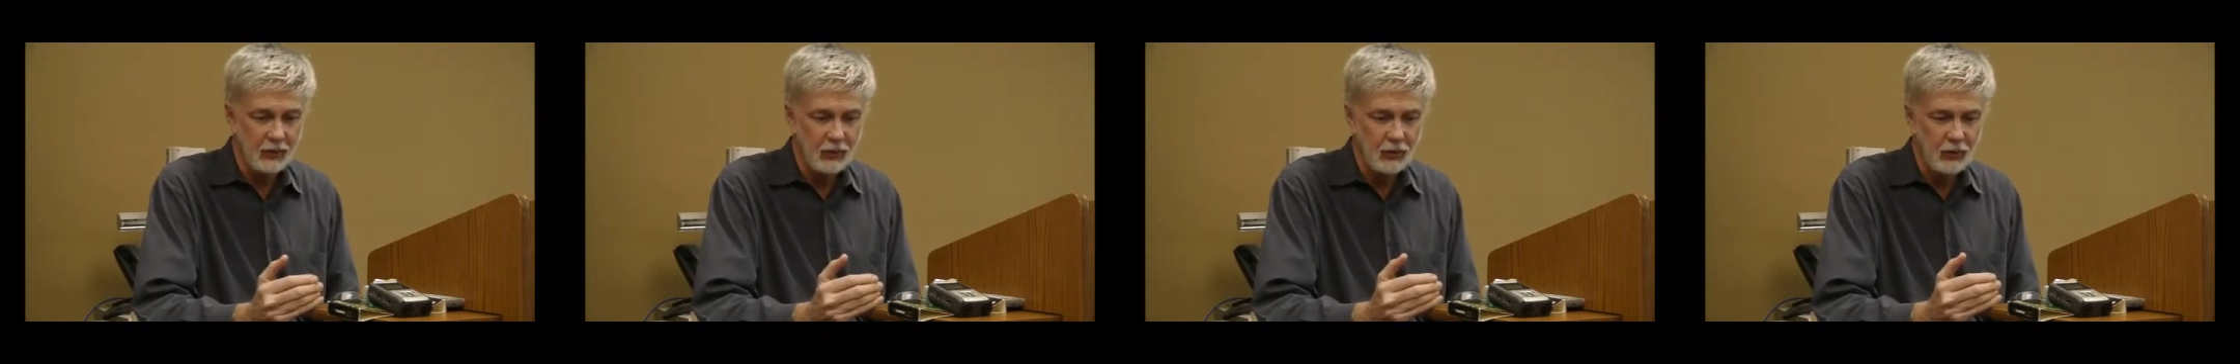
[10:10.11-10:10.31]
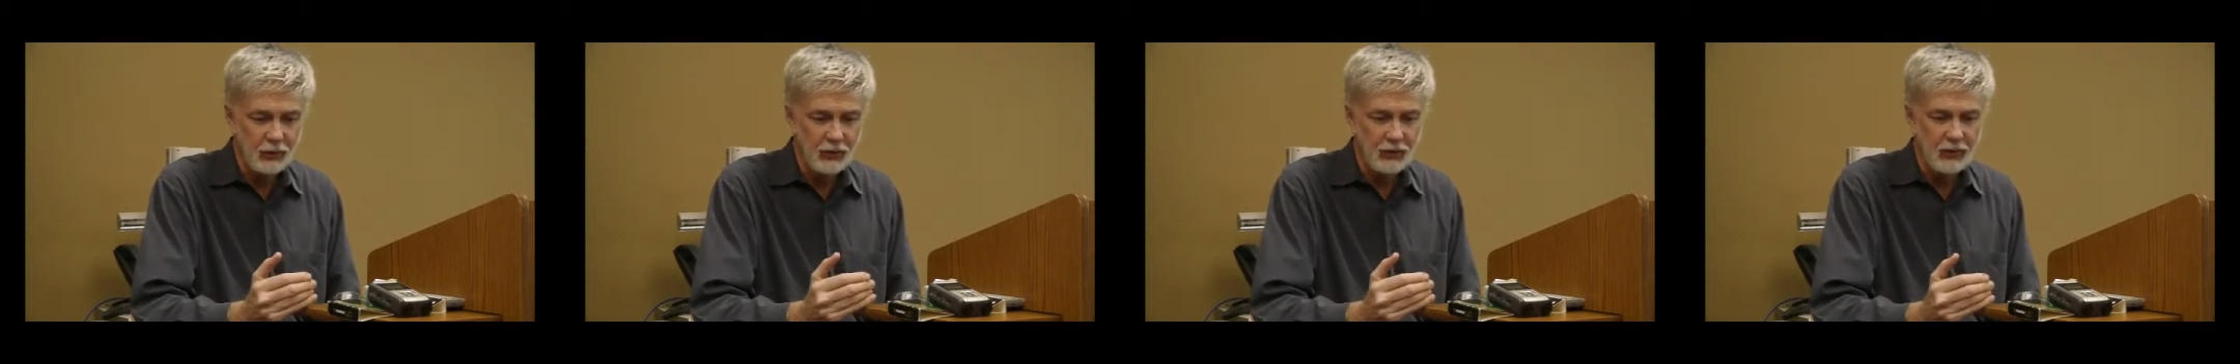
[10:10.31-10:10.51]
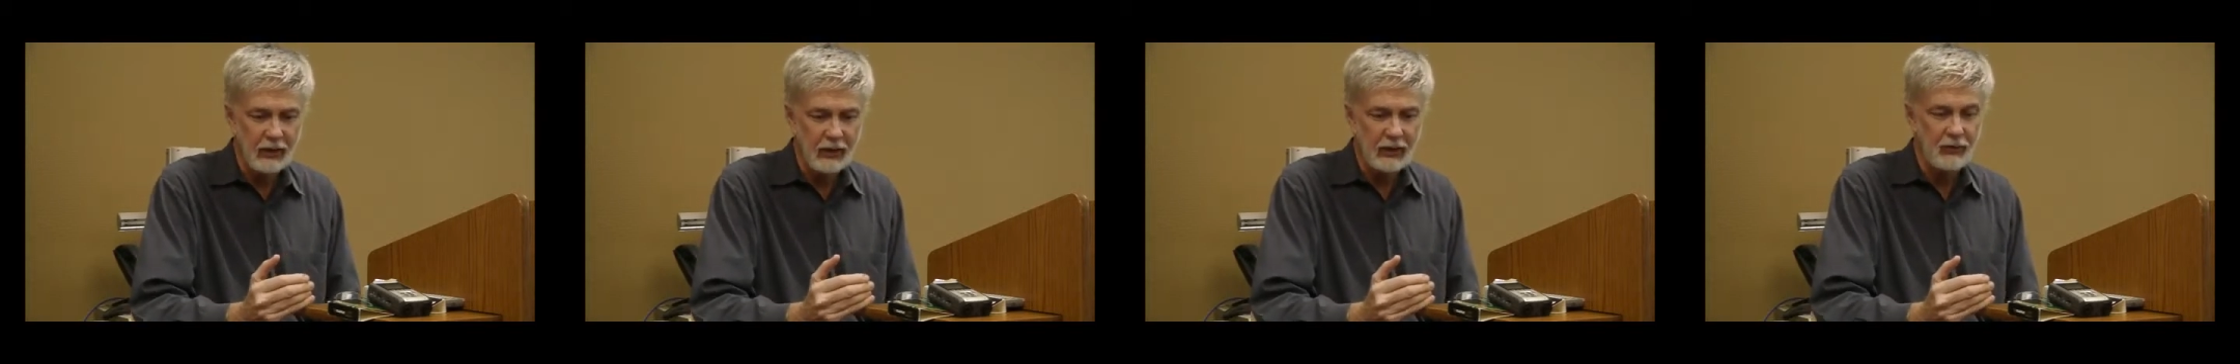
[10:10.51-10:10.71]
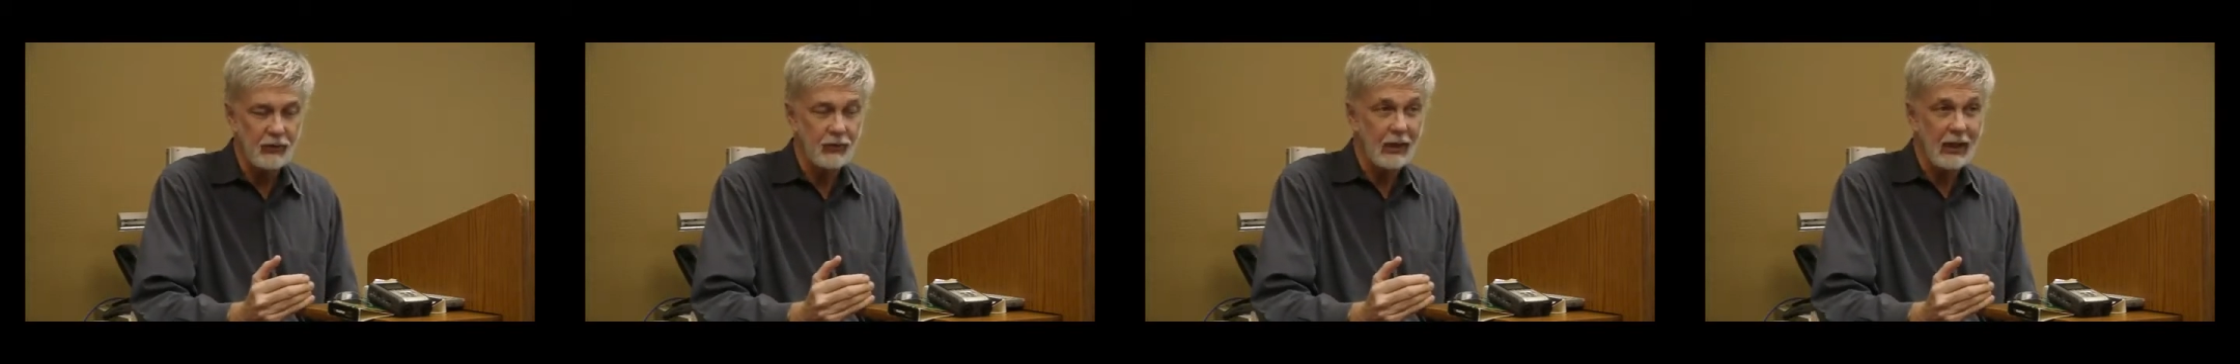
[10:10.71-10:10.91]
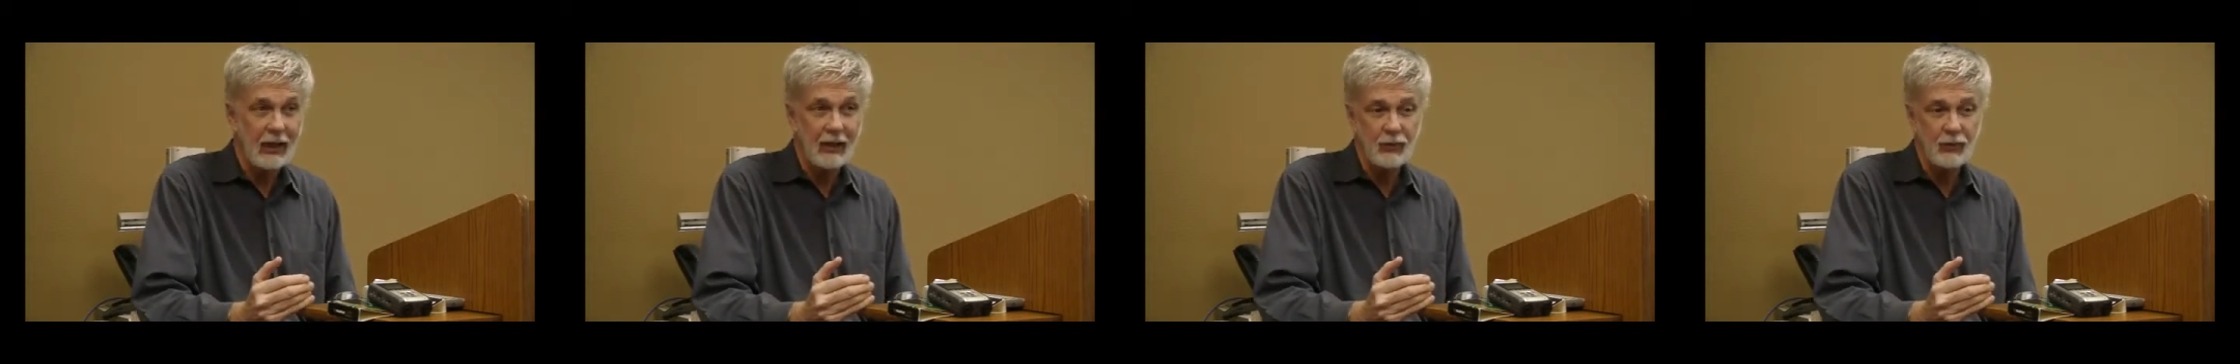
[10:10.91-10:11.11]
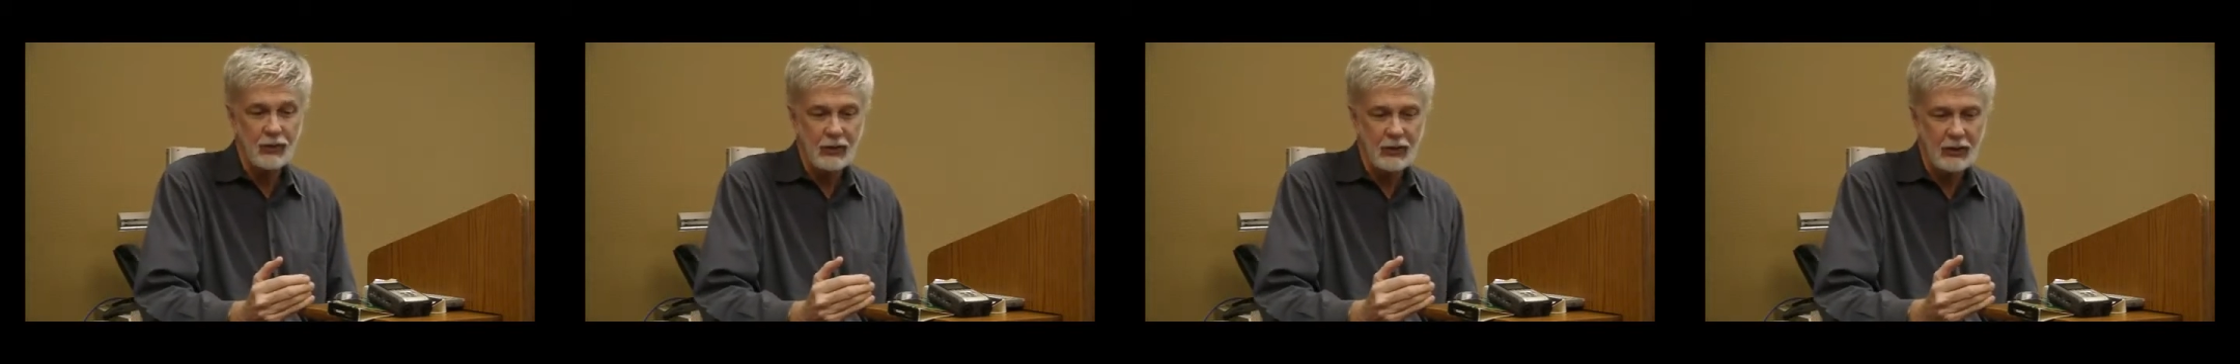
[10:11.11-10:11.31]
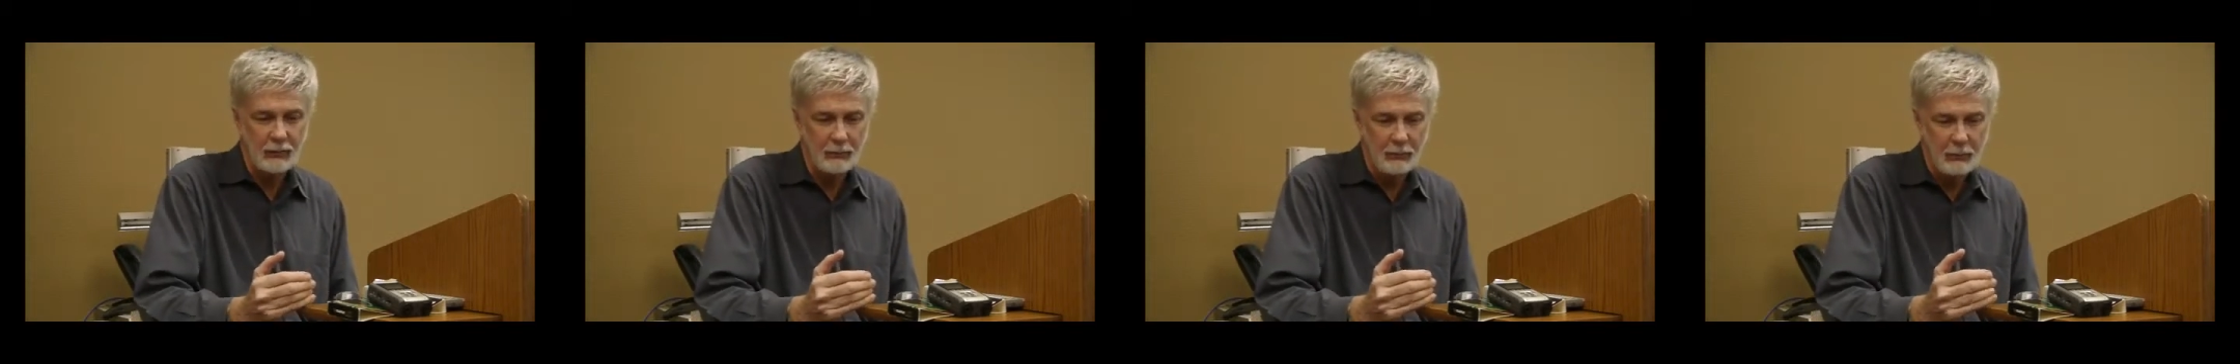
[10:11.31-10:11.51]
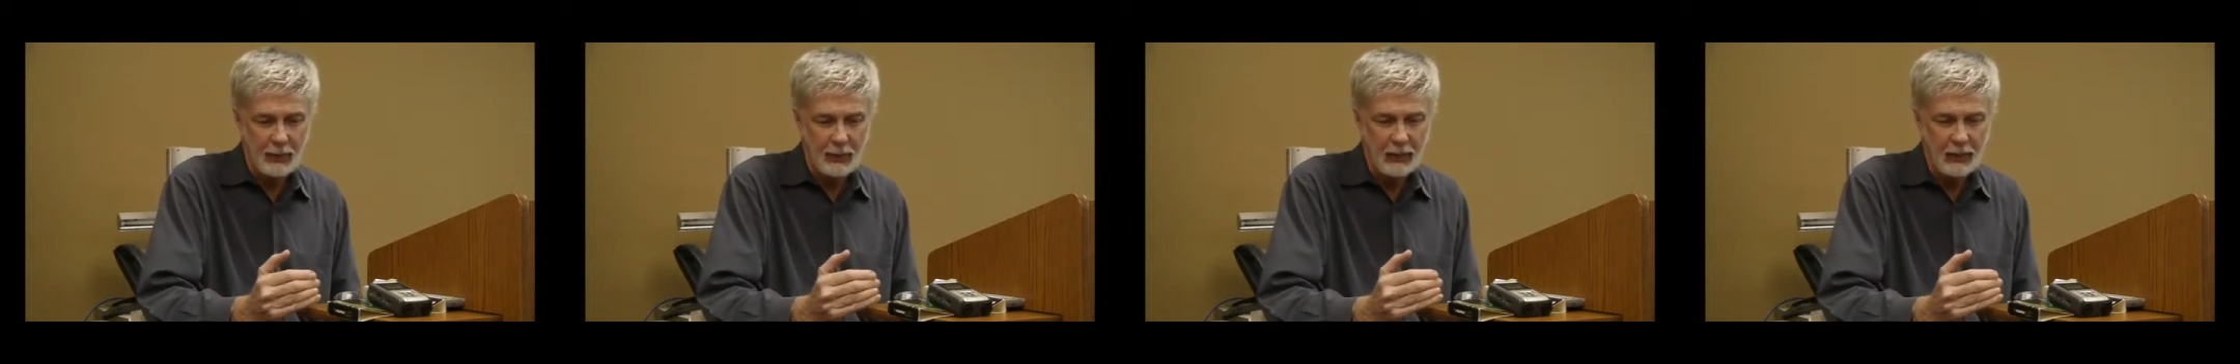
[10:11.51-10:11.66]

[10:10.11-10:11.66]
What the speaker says: 2 studies that I've seen